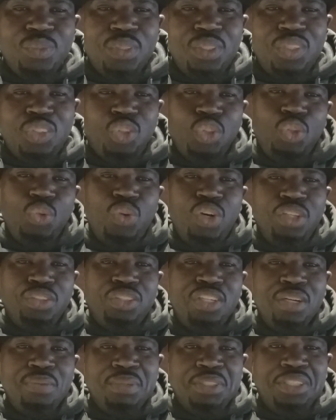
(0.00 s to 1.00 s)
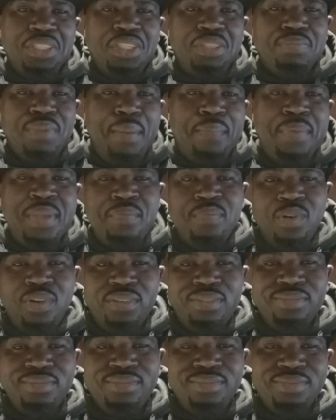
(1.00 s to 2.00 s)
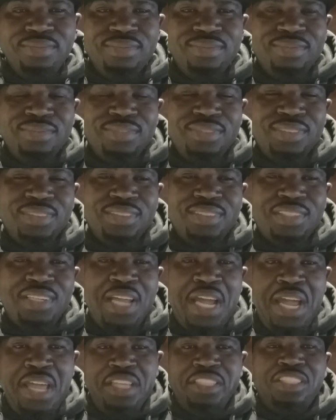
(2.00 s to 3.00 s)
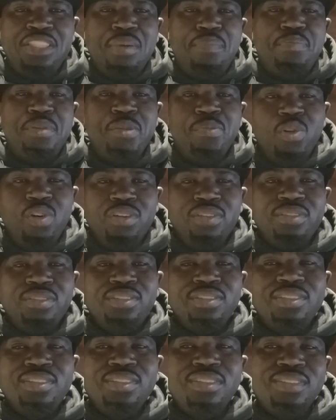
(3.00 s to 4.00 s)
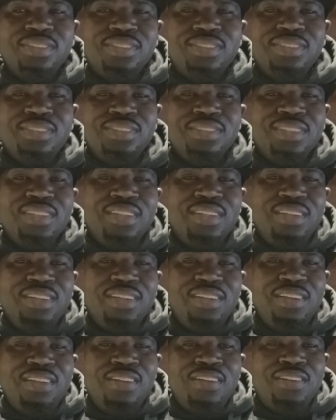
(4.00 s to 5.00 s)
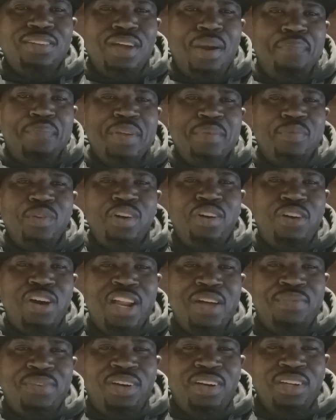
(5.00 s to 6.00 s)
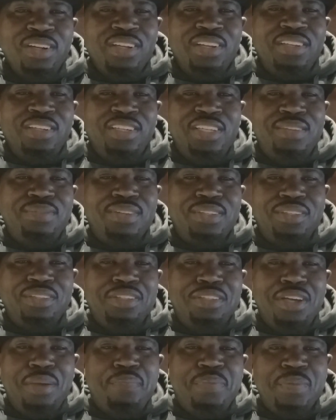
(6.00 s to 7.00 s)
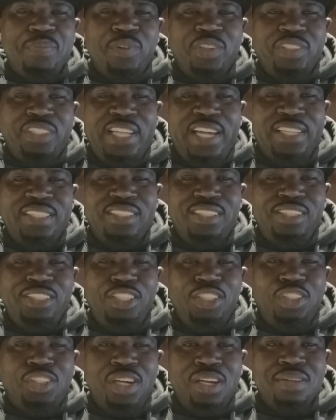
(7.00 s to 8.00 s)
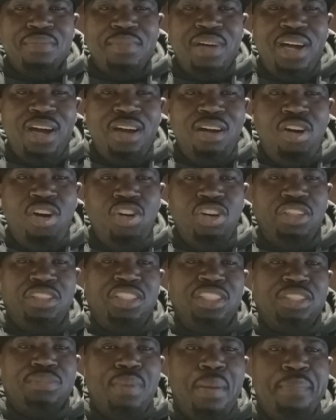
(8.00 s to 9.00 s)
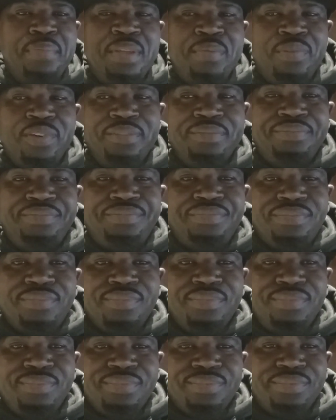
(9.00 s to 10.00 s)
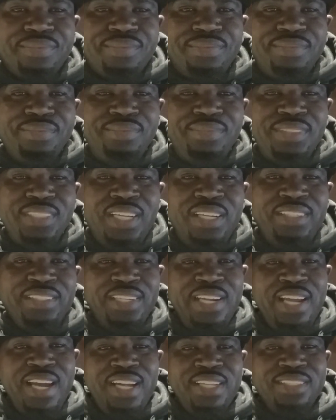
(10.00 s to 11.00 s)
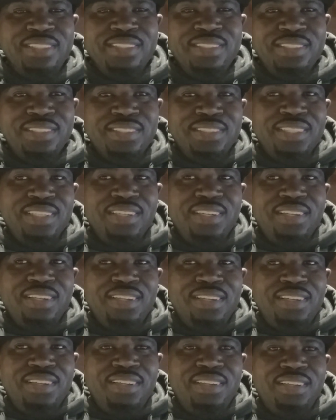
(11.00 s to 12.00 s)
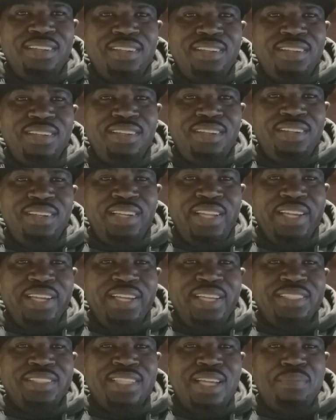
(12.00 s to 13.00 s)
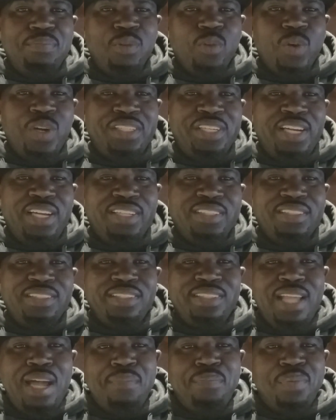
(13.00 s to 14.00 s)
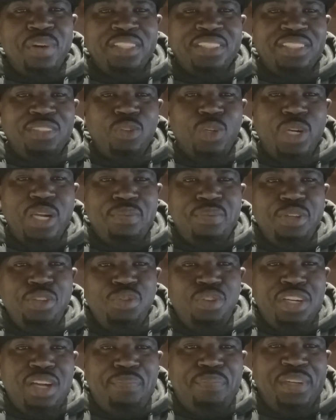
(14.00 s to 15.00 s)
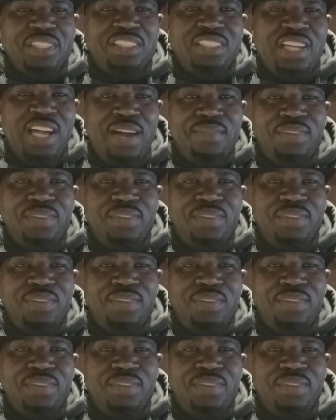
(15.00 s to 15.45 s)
So you want to talk about, say, my people? How is your people? Your people or whatever, even your people that you talking about. Oh, this is my people. That, like example right now, that person, whatever, you and that person have a